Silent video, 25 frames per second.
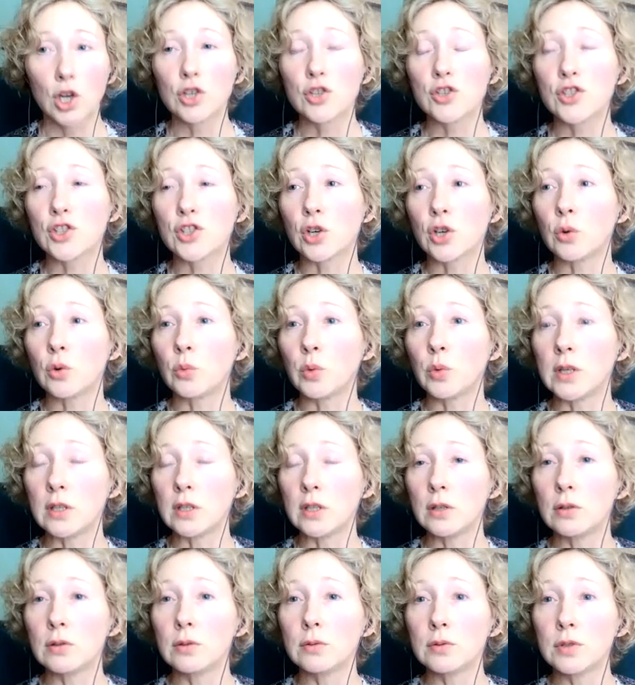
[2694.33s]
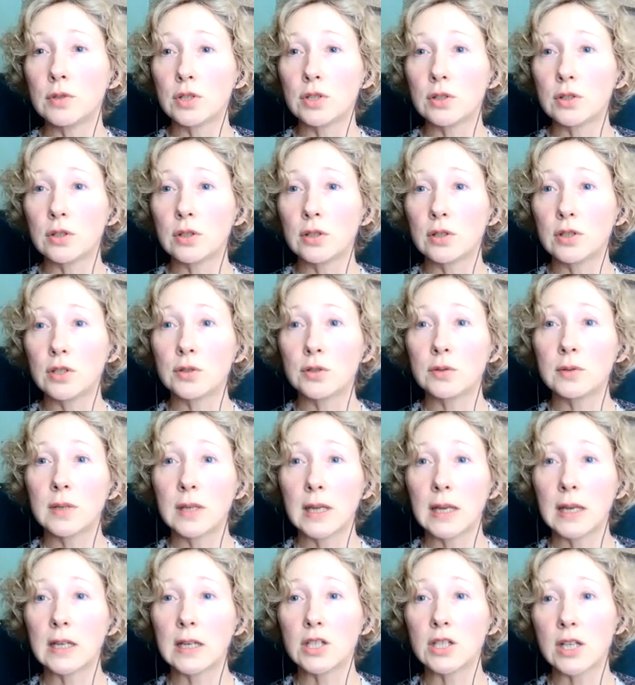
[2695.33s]
So when you do
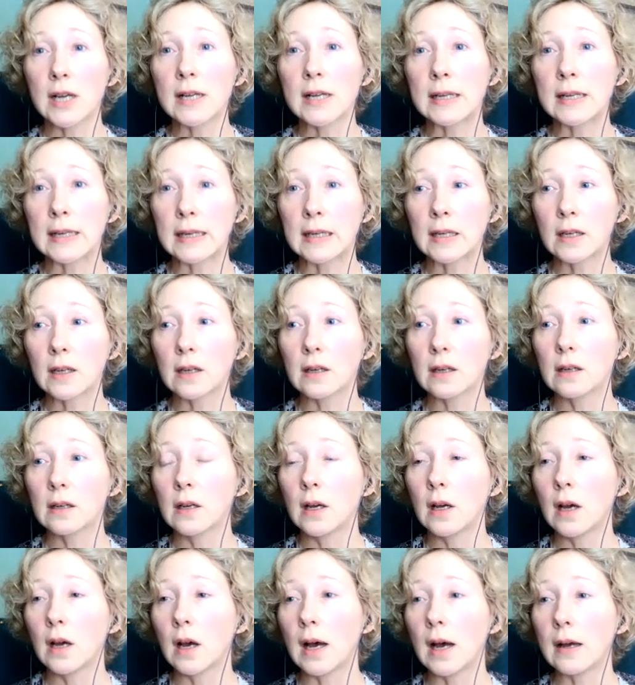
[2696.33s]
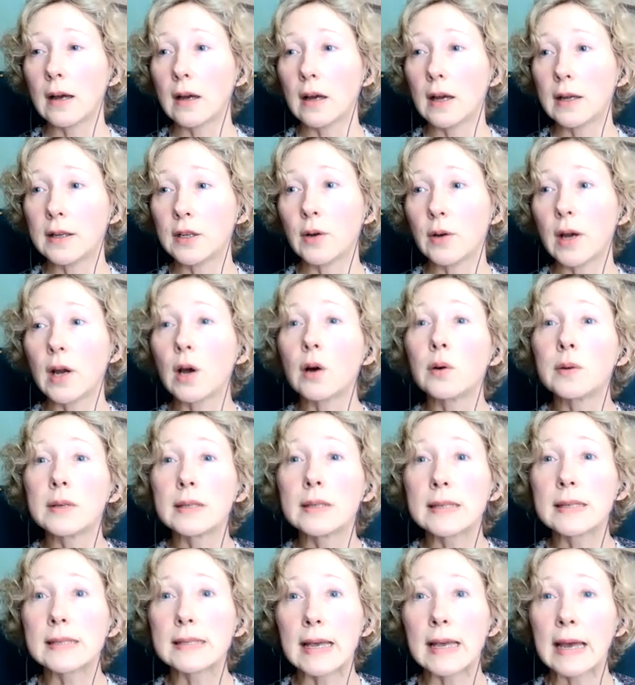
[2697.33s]
ketogenic, uh, you know, I
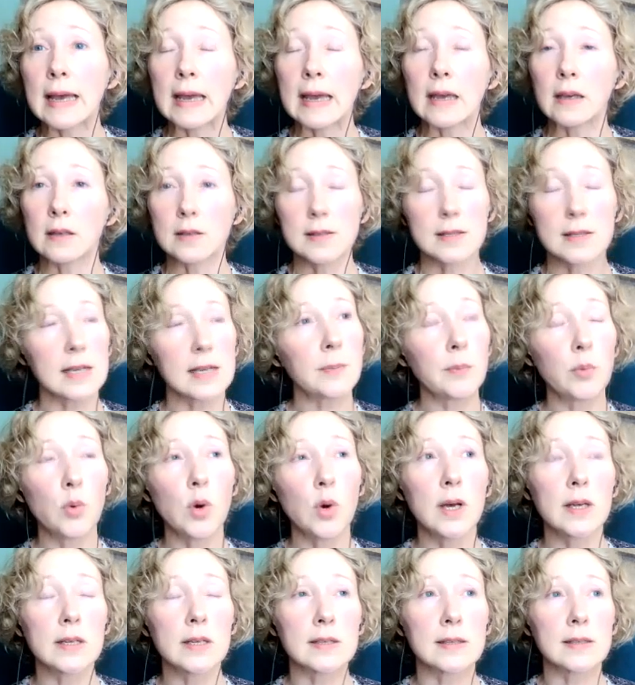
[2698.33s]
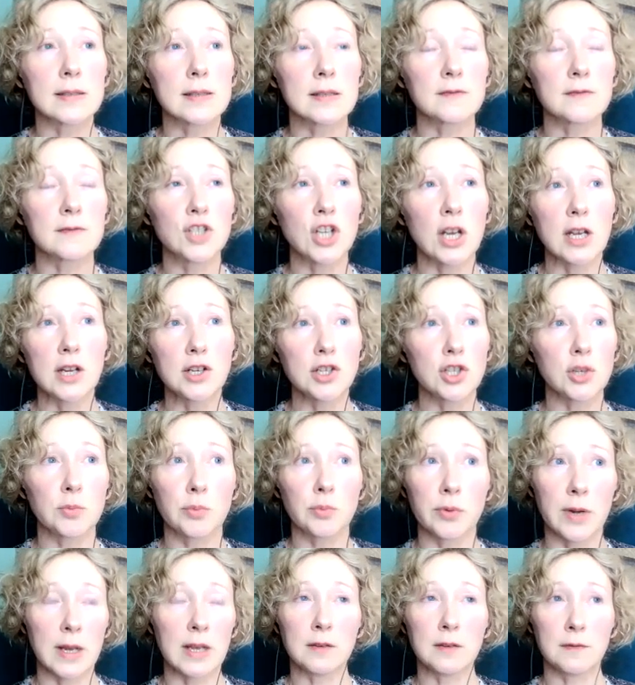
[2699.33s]
always say step one is change
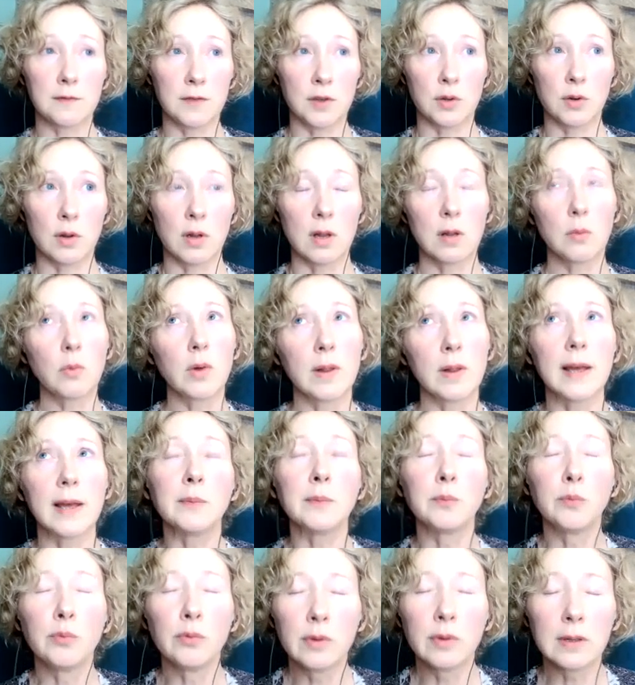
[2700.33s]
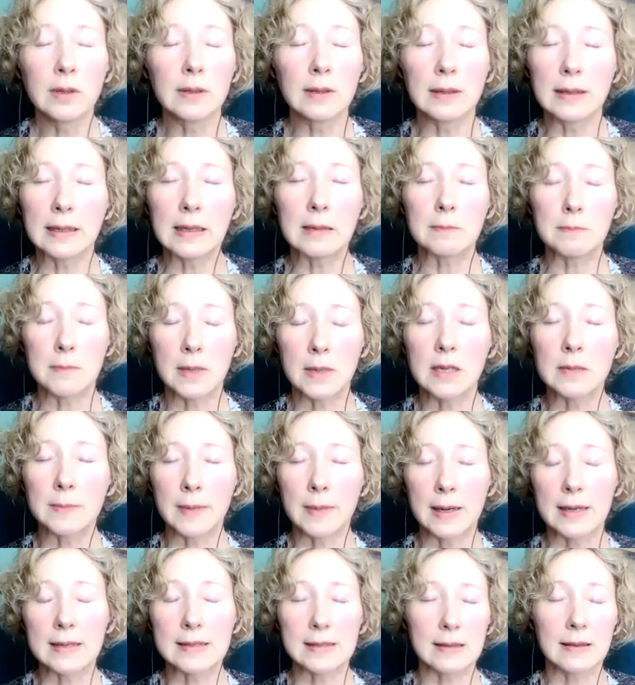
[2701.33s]
your brain fuel. Well, I'm really
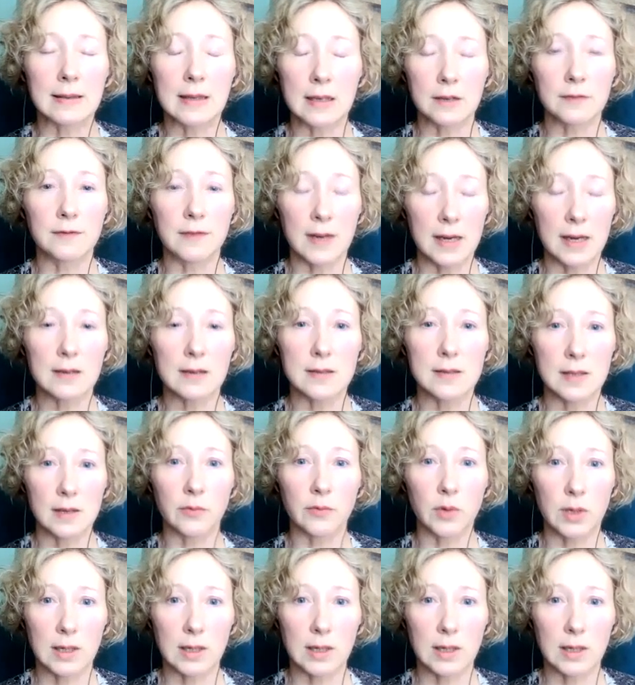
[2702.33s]
minimizing the effects of